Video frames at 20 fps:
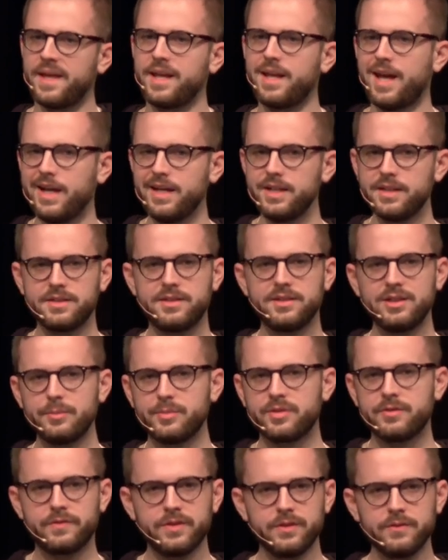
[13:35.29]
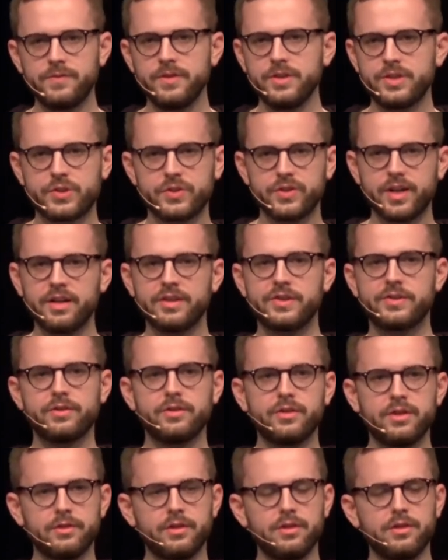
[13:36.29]
And Hacking Team and FinFisher,
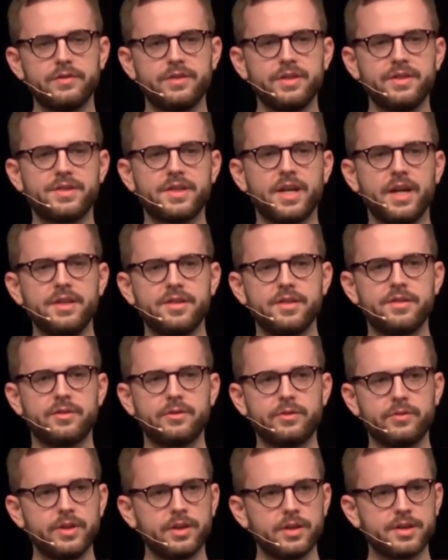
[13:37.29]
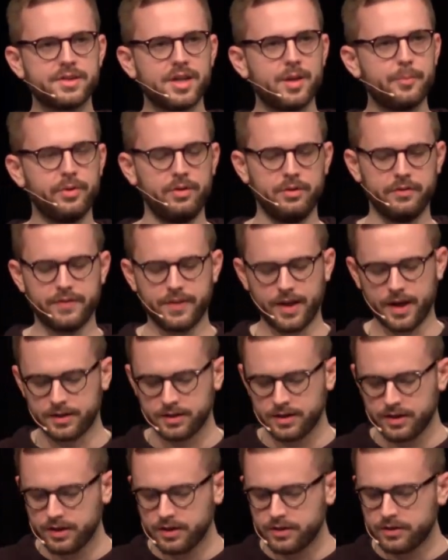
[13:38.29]
NSO, and all of these cases are a great example of
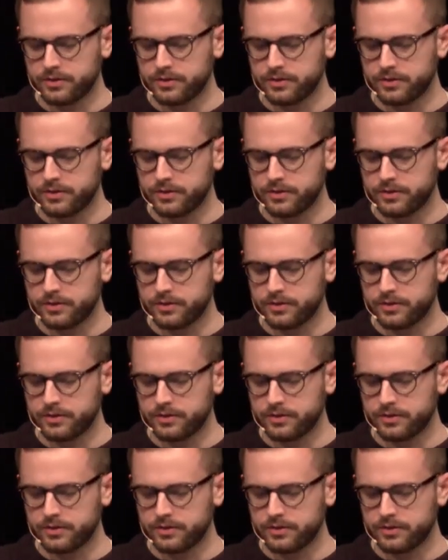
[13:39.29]
that.